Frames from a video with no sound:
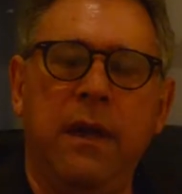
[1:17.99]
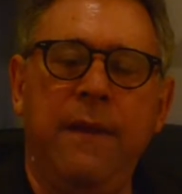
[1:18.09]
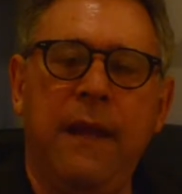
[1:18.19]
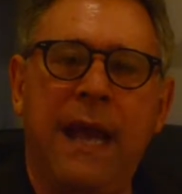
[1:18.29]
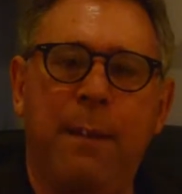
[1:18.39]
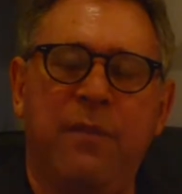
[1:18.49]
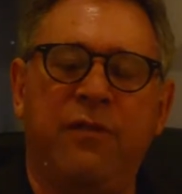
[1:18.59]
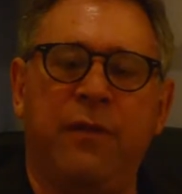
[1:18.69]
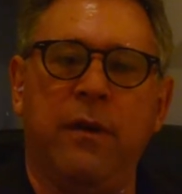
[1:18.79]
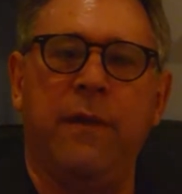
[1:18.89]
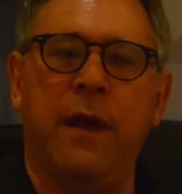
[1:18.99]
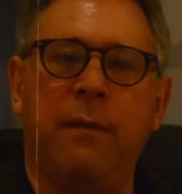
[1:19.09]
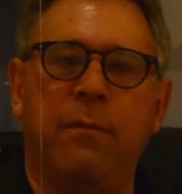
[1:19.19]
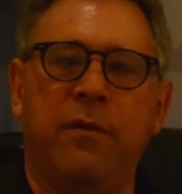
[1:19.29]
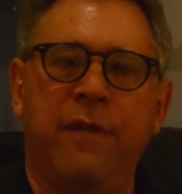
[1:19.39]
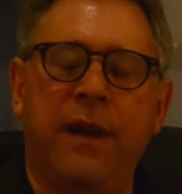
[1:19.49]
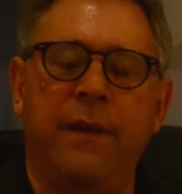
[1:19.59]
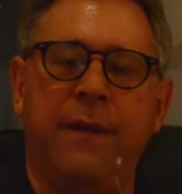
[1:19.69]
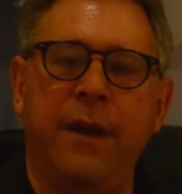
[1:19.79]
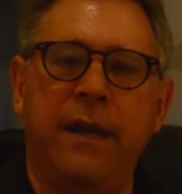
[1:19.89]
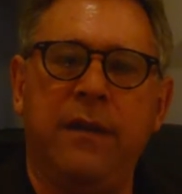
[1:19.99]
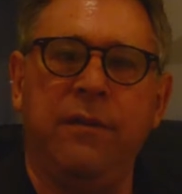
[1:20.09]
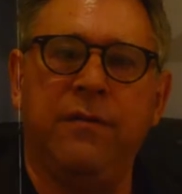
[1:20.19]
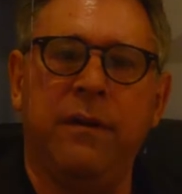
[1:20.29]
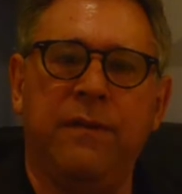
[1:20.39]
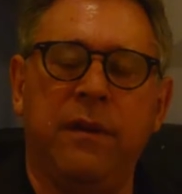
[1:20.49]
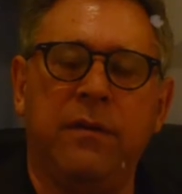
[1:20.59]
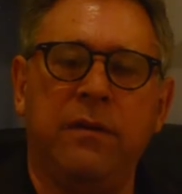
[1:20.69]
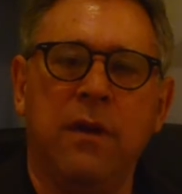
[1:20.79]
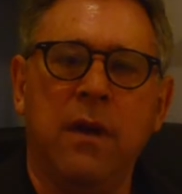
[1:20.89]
in the atmosphere that pervaded the 1950s.